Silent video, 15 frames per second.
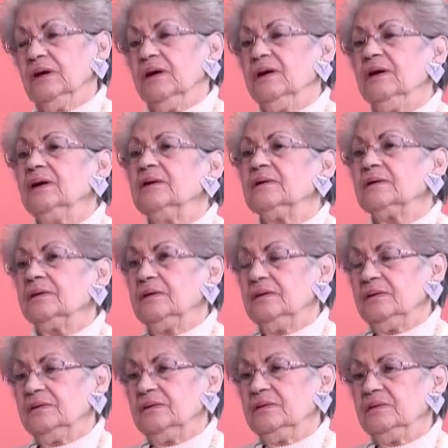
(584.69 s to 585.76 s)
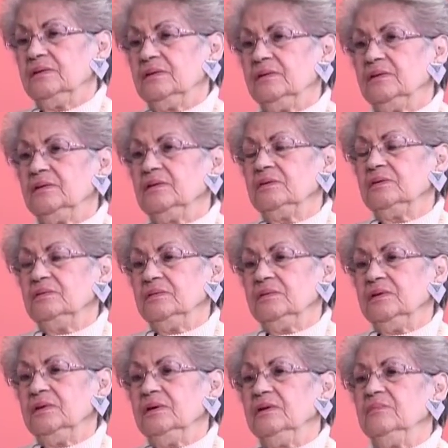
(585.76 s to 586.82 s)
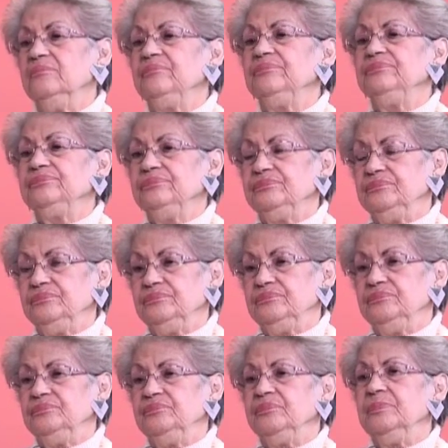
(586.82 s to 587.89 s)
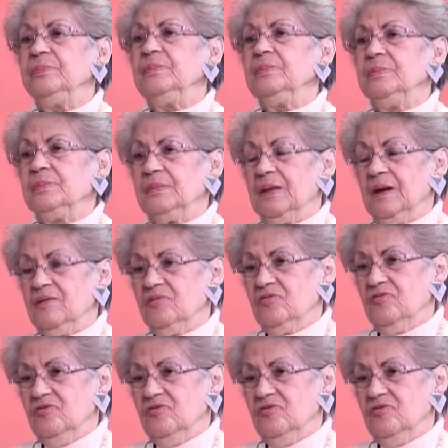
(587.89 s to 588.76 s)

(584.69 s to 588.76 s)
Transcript: There is also financial aid or scholarships available for anybody that